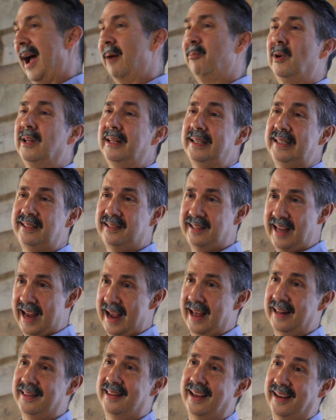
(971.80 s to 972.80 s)
I'm really
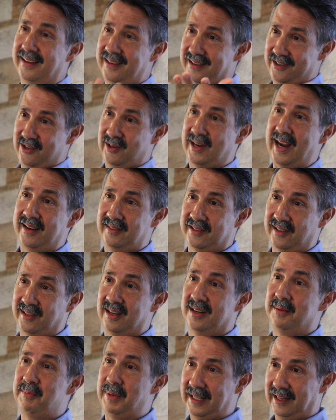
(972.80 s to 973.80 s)
sad that you guys are
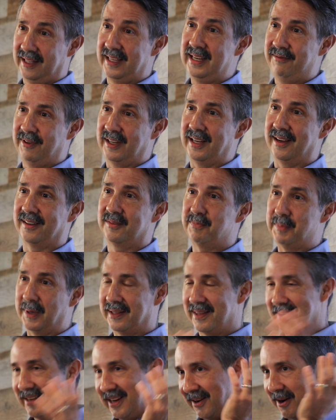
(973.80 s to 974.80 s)
going to be leaving us.
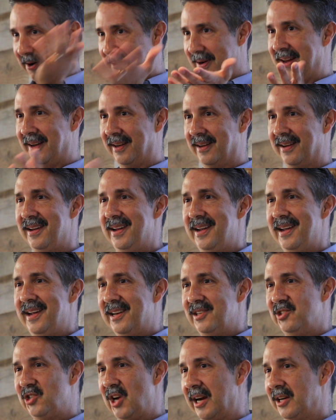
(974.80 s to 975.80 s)
But, you know, in
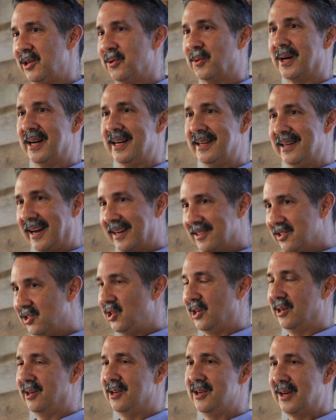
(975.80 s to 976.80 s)
January
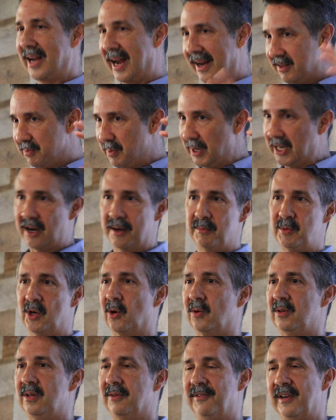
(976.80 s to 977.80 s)
next year, you guys become
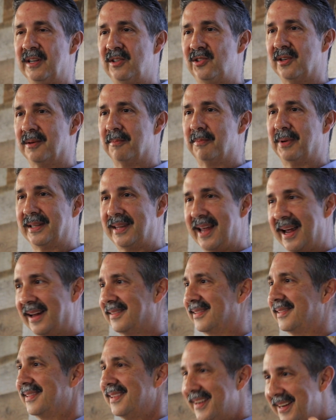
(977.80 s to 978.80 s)
your own division. But
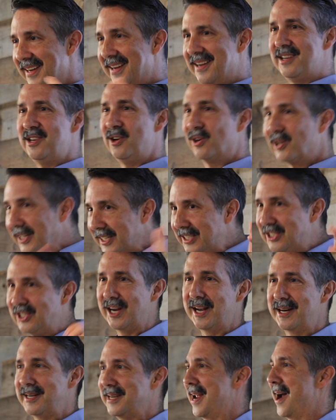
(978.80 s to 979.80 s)
that's, you're
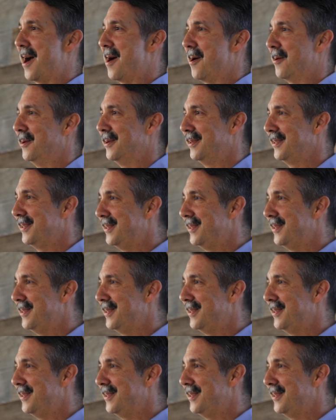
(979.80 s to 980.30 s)
legit now.